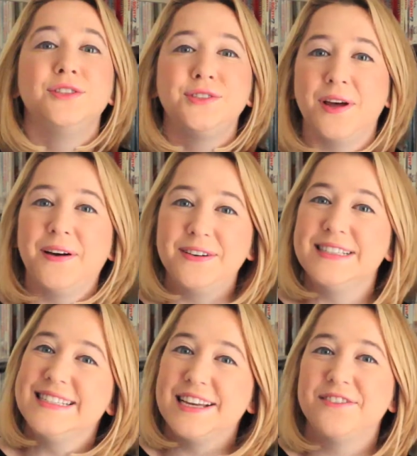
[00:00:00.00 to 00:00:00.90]
So
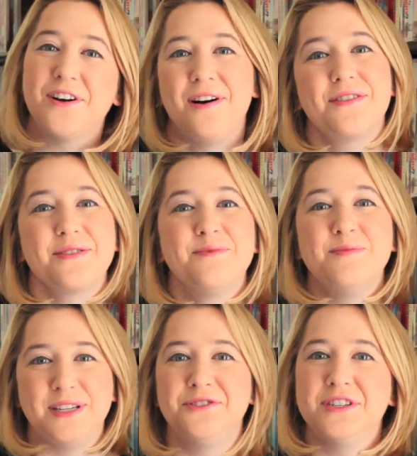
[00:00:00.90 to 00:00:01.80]
instead of honorable
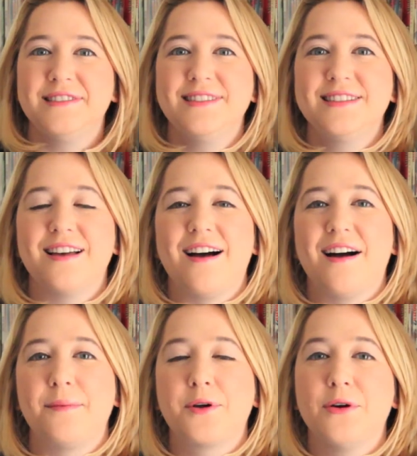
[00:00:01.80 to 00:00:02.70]
mentions,
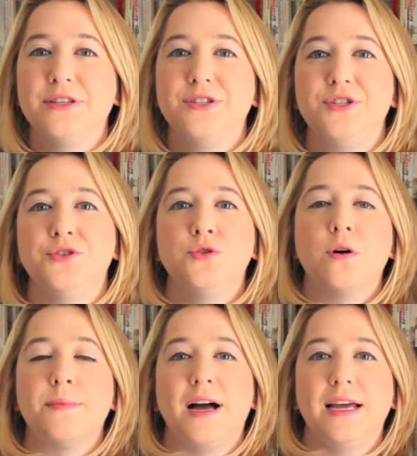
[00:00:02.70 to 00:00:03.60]
I'm going to do
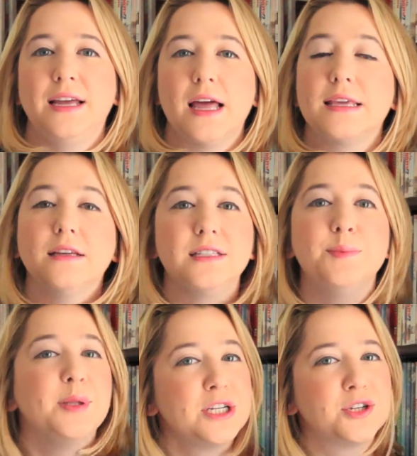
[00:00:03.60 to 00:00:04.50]
my guilty
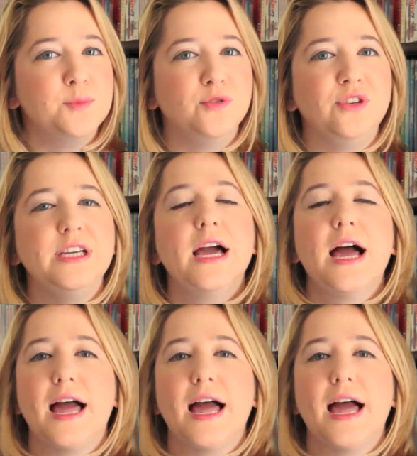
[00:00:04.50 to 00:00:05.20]
pleasure movie,